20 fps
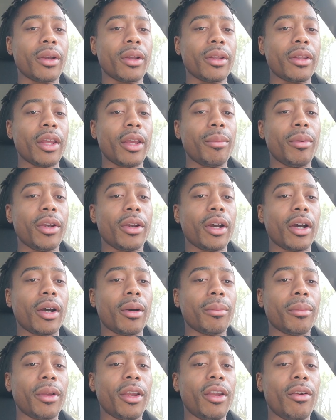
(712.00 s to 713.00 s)
they
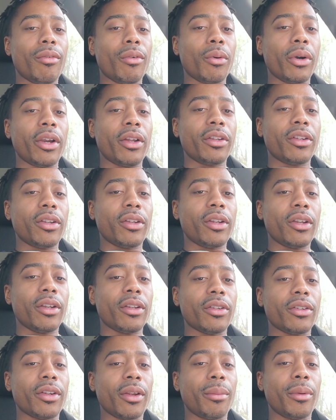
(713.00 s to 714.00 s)
become evil
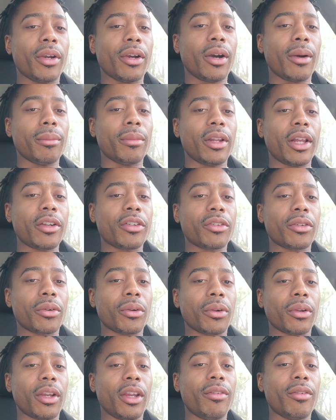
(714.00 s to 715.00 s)
entities. They become lesser,
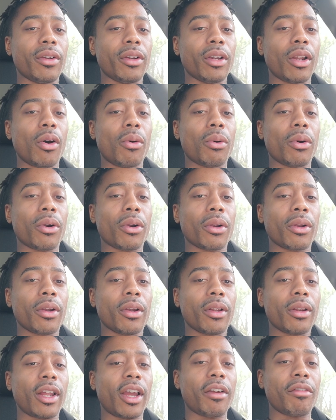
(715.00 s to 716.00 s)
even lower,
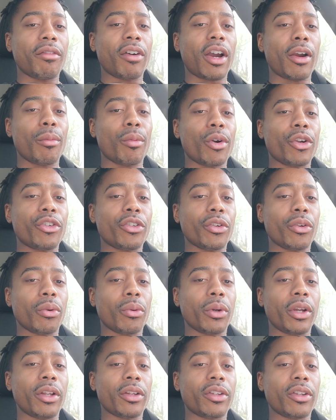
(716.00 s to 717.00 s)
like
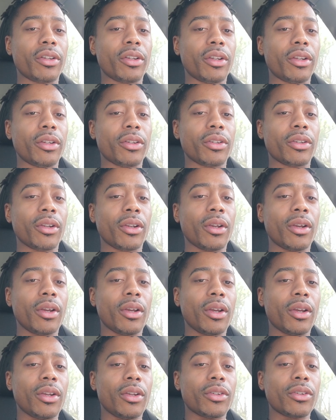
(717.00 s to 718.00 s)
vibrational entities.
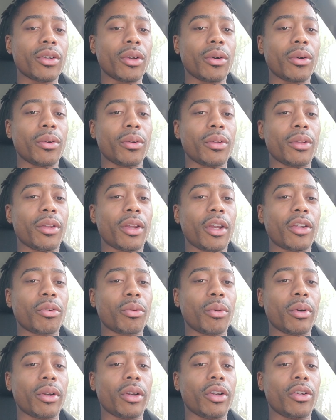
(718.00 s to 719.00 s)
So that's
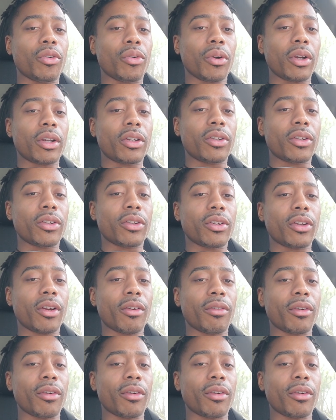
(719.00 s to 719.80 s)
where the tricks and stuff